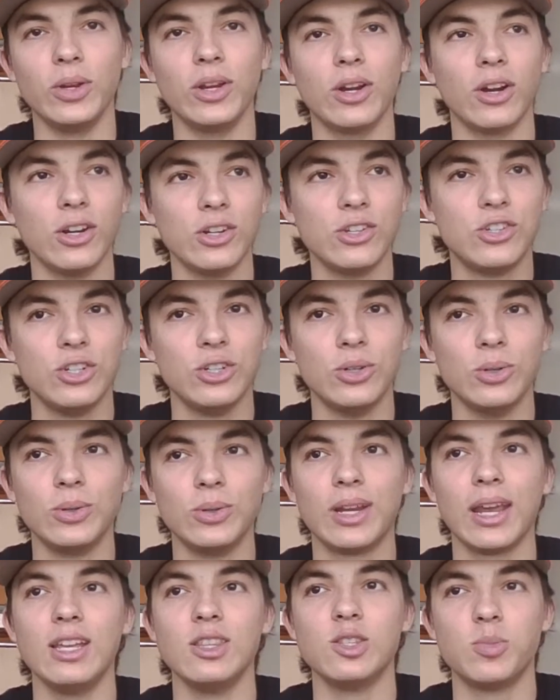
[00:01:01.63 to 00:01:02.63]
We urge
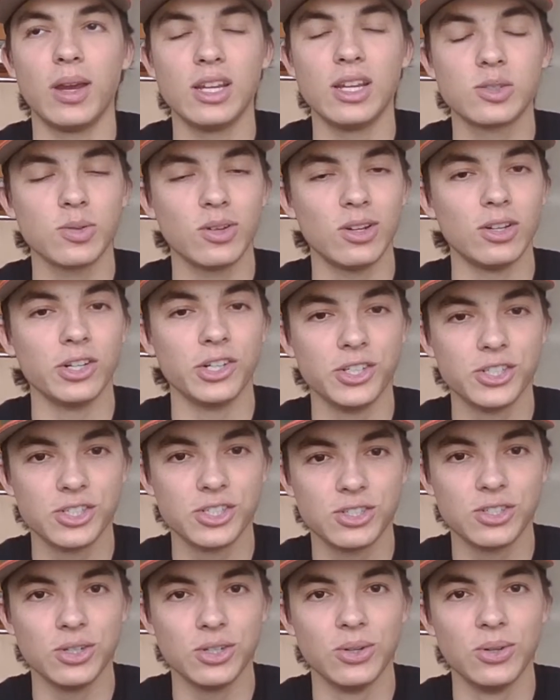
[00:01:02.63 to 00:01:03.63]
you, Canes Baseball
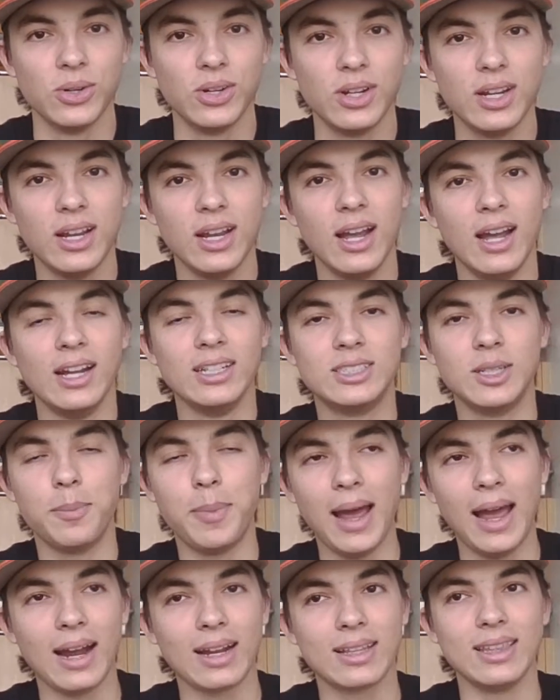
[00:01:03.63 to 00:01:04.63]
urges you to
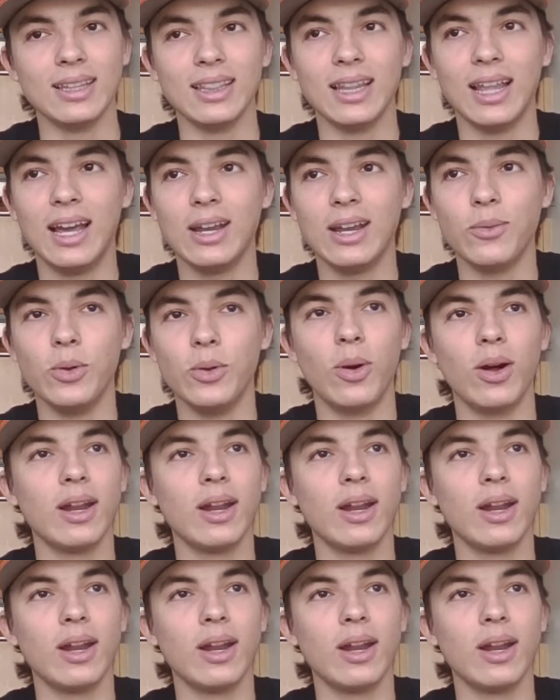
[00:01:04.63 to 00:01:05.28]
pack the light. We